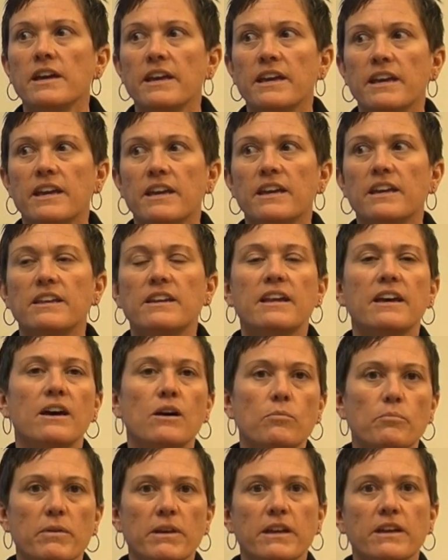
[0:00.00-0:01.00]
in
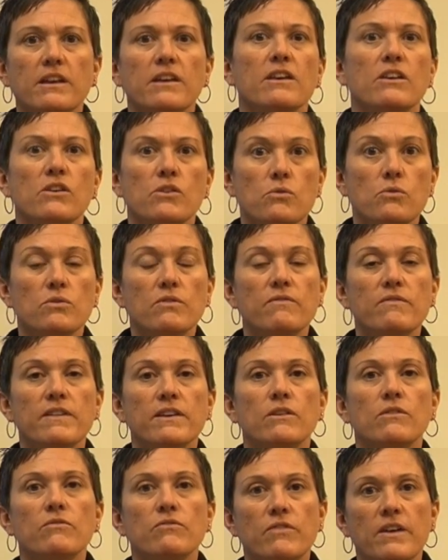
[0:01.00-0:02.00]
helping youth
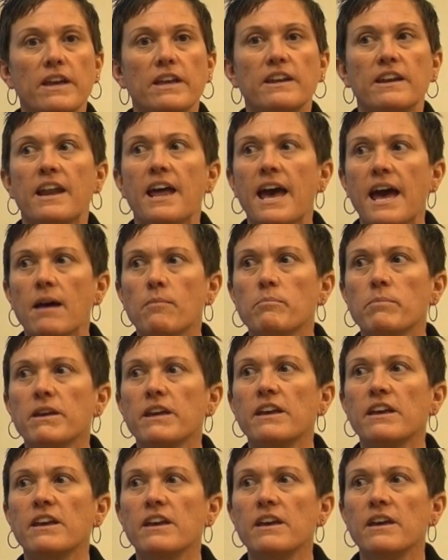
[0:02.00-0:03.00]
feel fit and
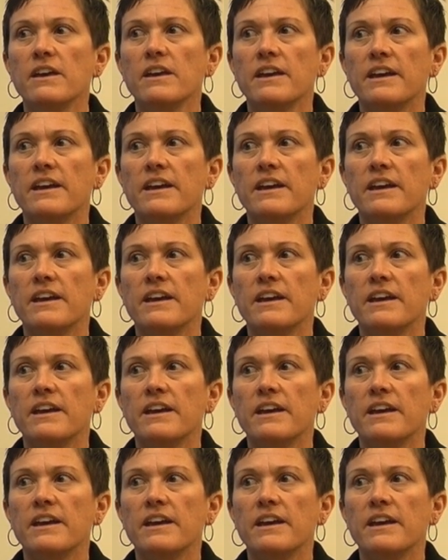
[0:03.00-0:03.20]
happy,